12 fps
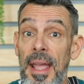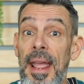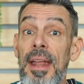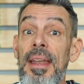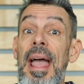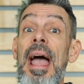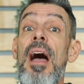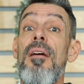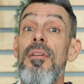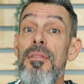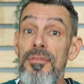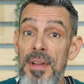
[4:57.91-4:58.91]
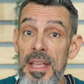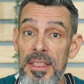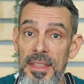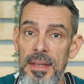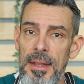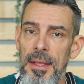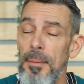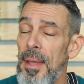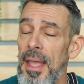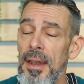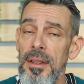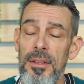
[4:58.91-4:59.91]
and have faith in Him
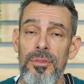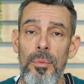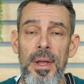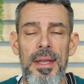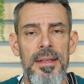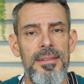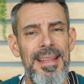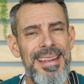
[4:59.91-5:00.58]
and His ways.